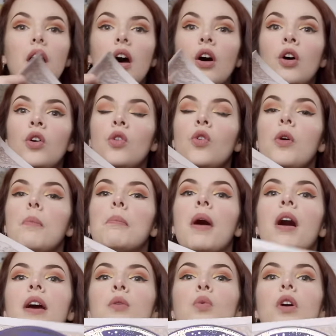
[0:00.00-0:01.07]
Oh
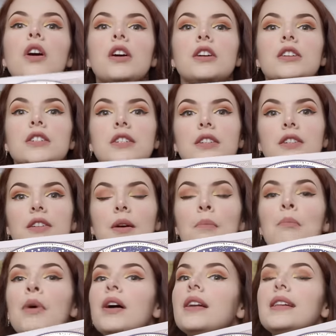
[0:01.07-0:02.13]
my word,
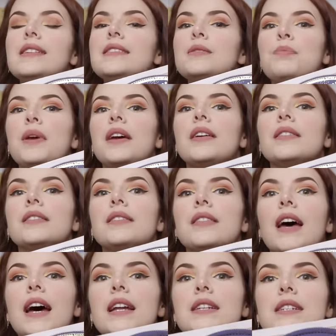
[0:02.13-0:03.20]
Merlin's beard,
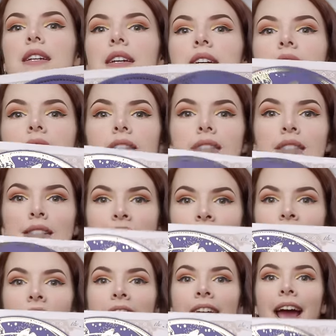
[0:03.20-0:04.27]
that is
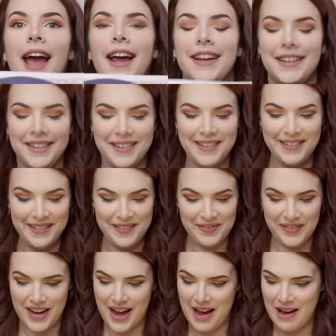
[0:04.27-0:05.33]
stunning!
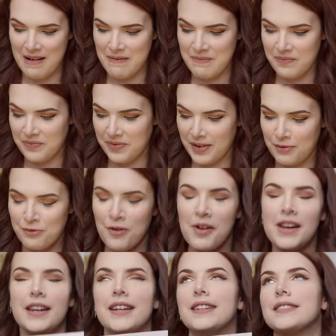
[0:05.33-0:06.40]

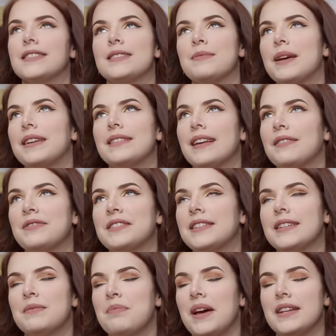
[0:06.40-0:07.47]
Foiling just makes
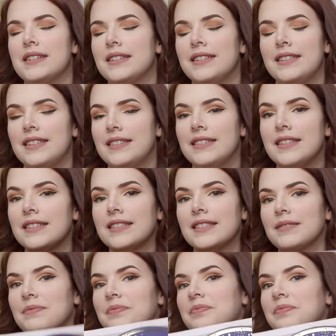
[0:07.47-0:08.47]
everything better. This is,